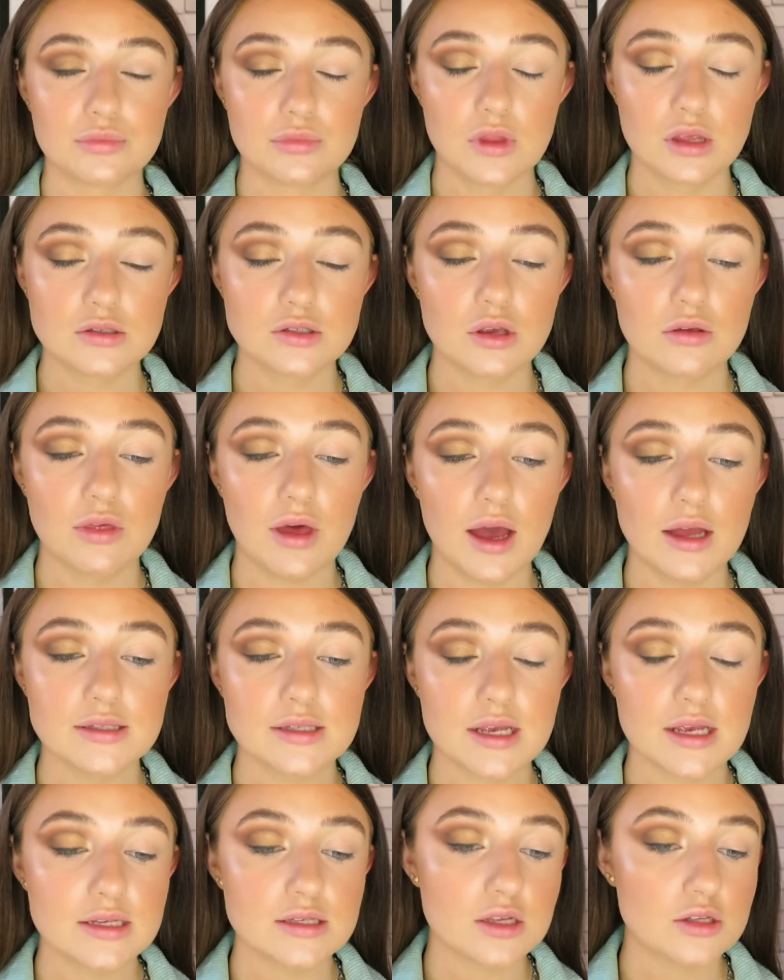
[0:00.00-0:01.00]
So that
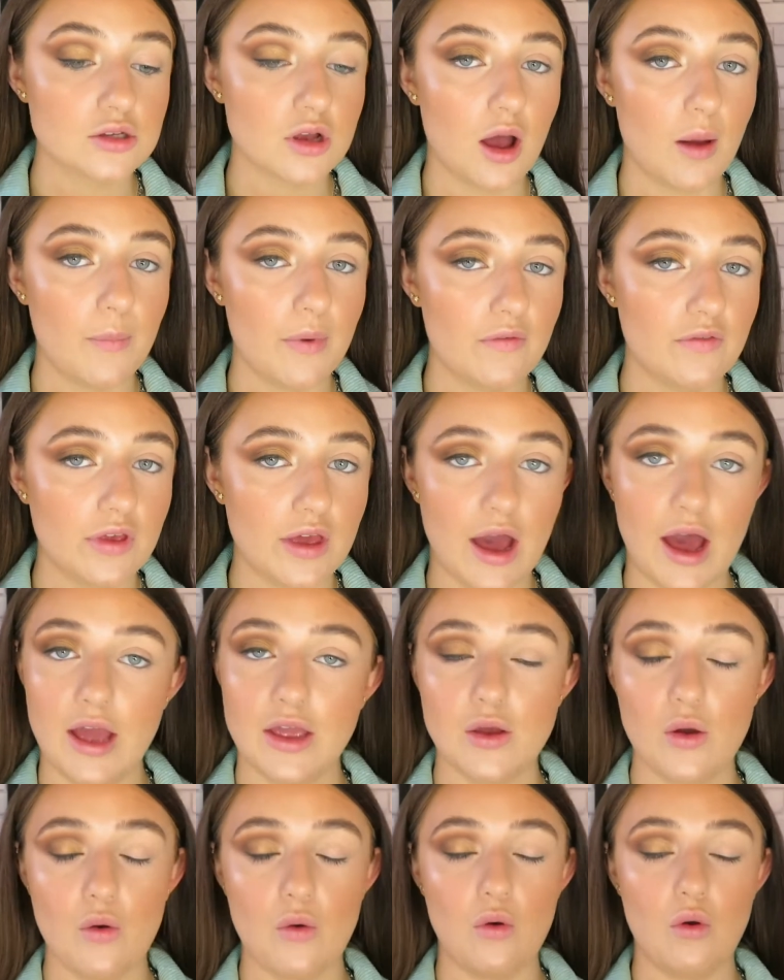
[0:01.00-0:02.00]
is the top of the
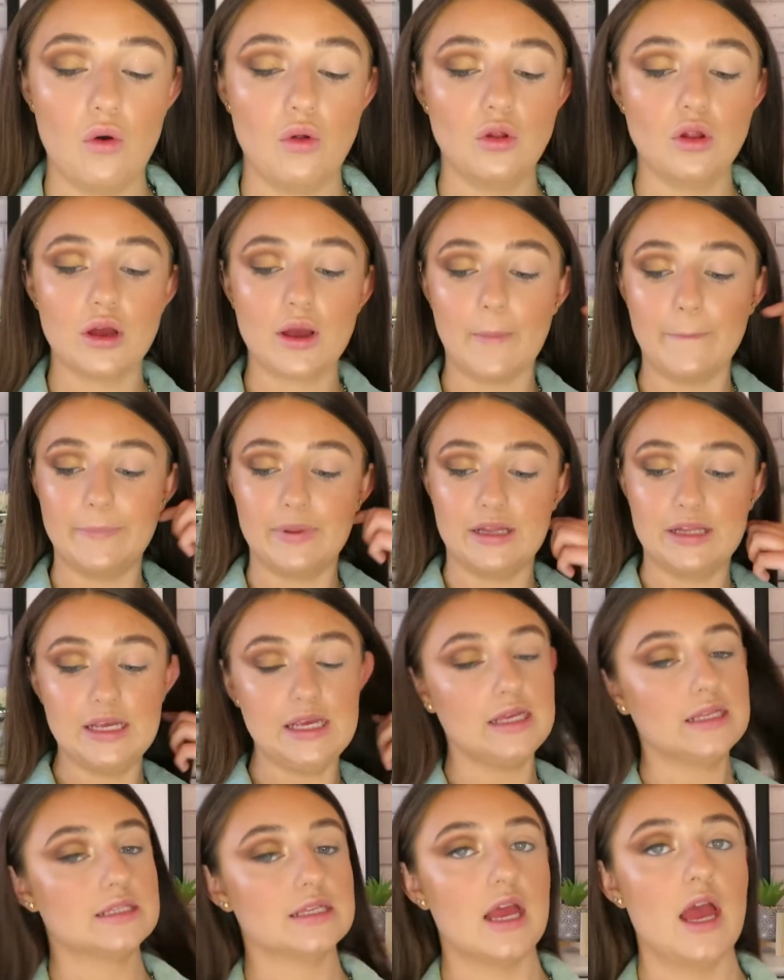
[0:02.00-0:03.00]
eye all
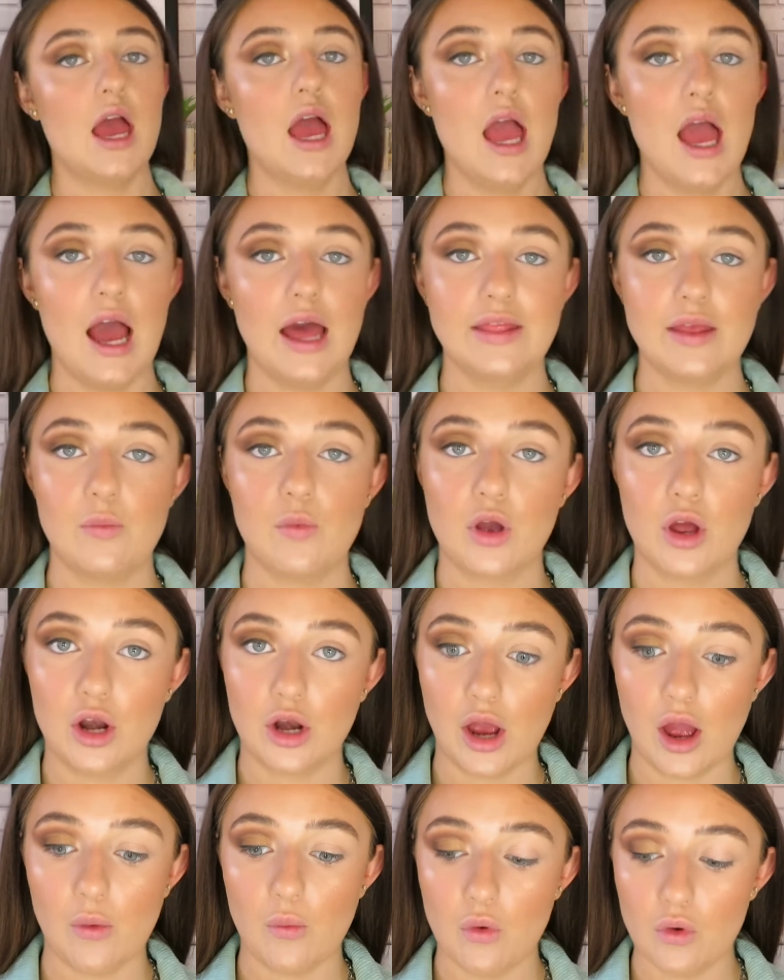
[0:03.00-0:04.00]
complete, and then we're going to
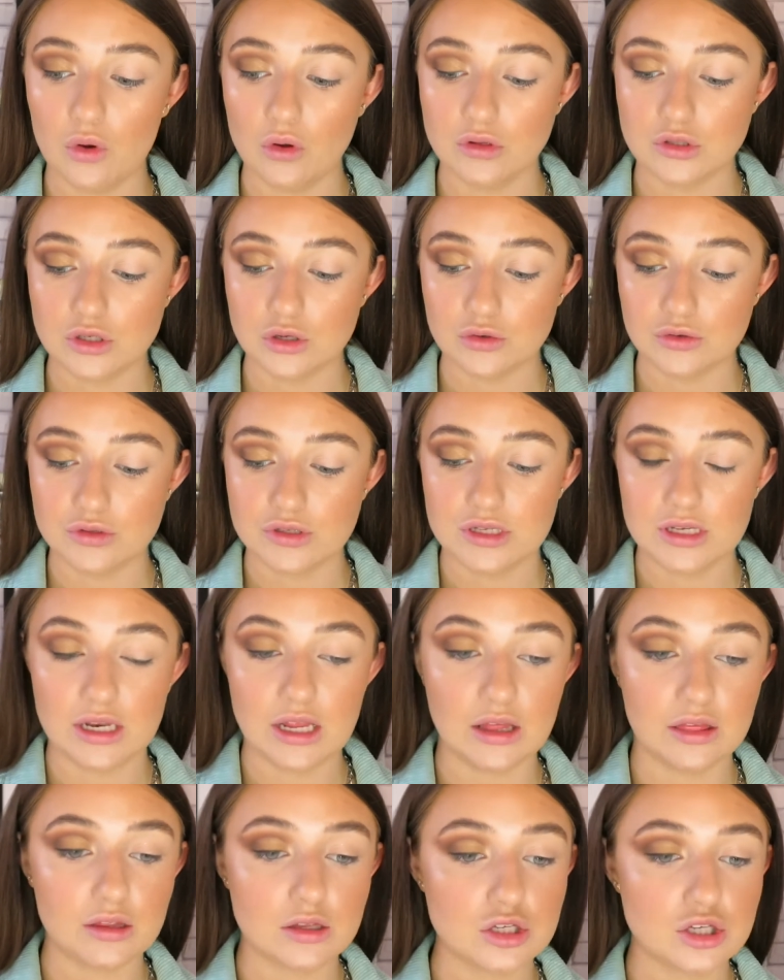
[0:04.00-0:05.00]
go onto
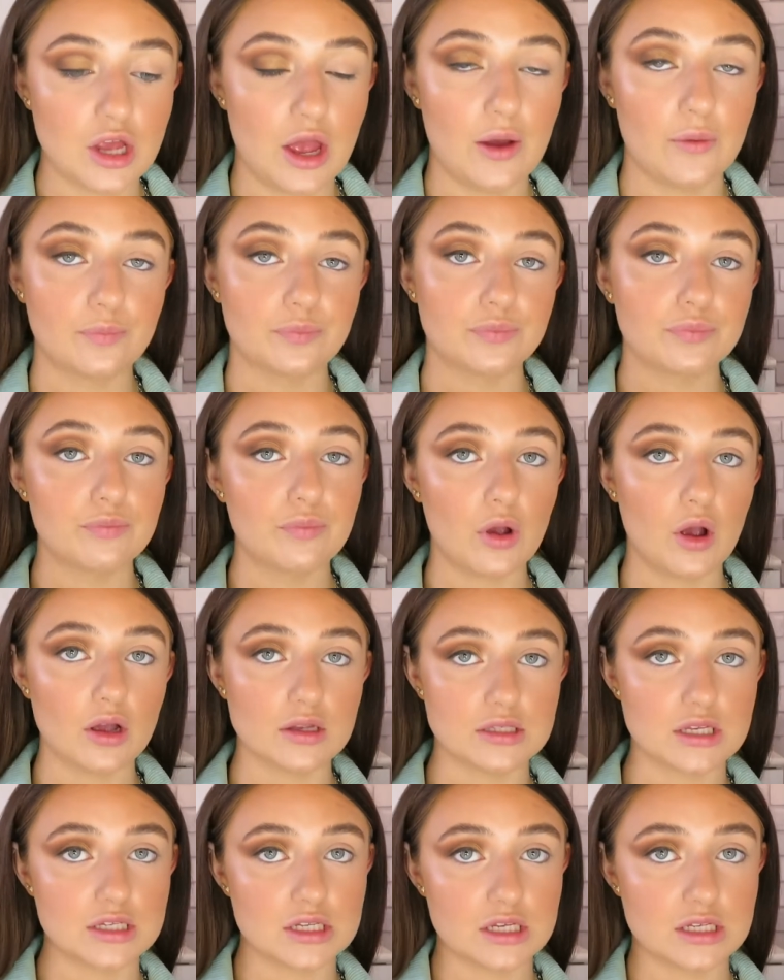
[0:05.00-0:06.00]
underneath. So
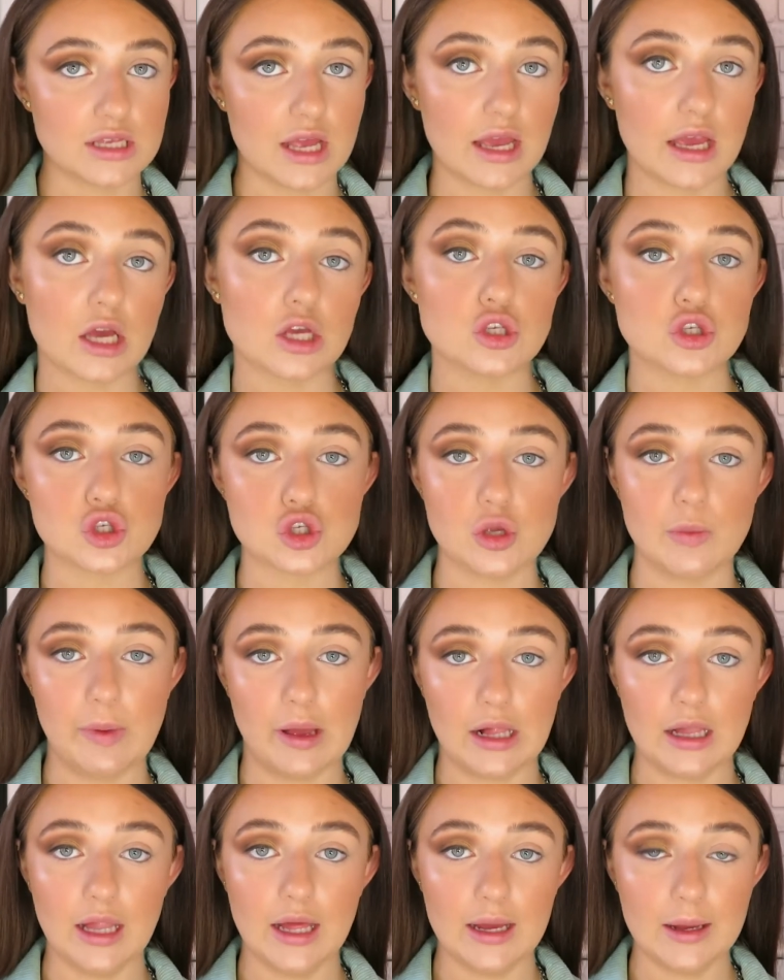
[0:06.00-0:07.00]
because this is like super
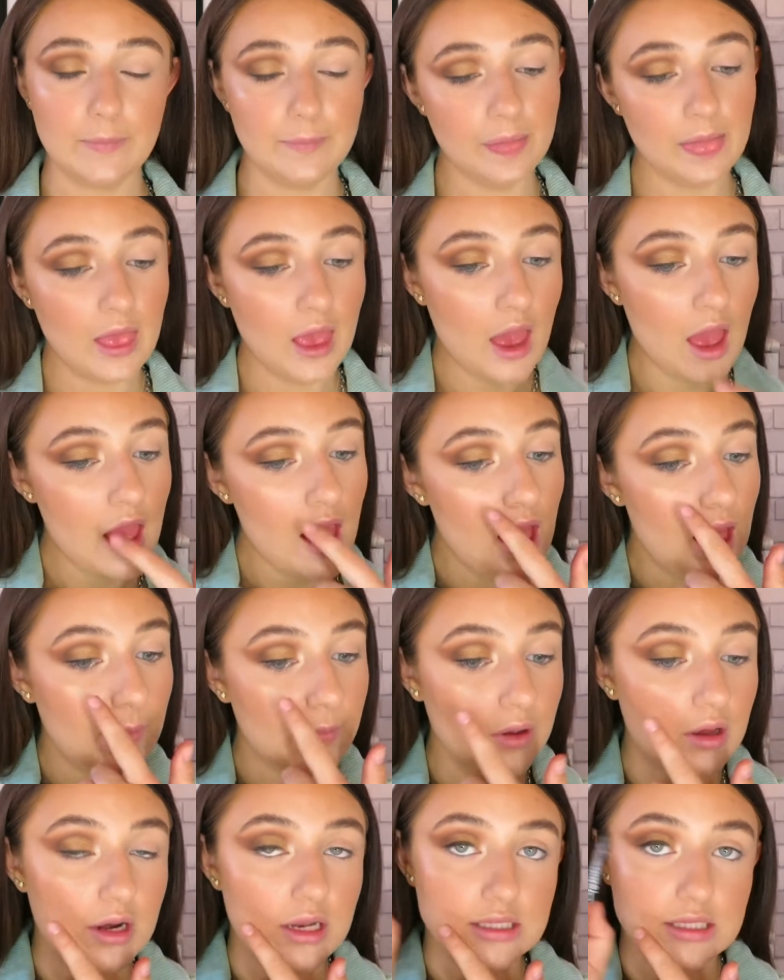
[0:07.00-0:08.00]
glam, I'm
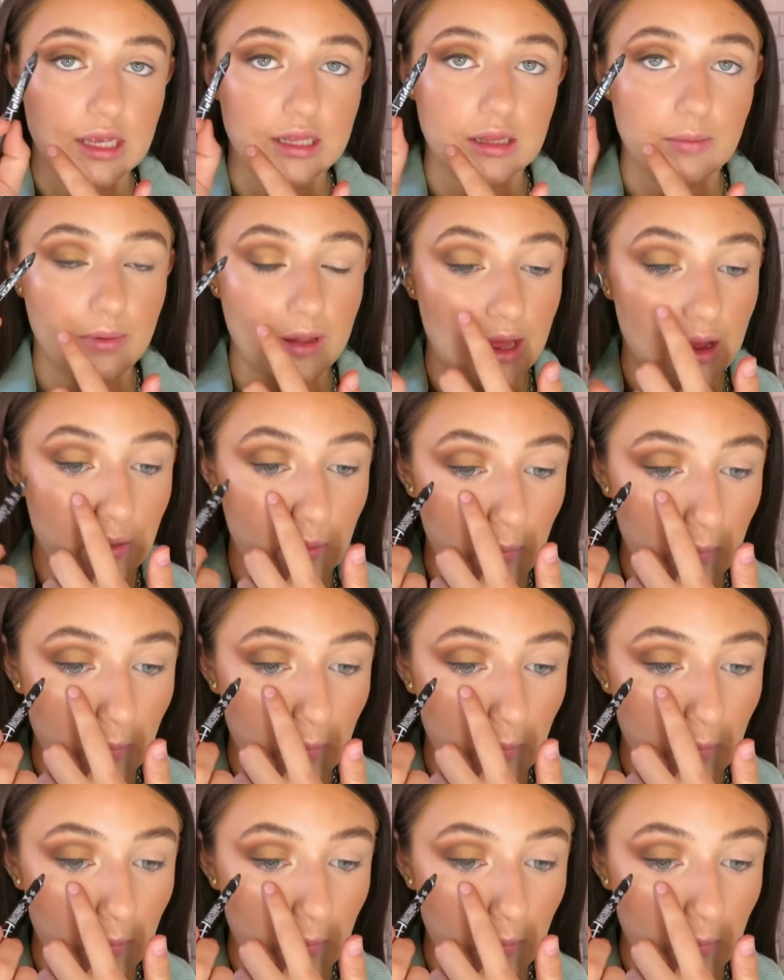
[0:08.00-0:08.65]
going to take the black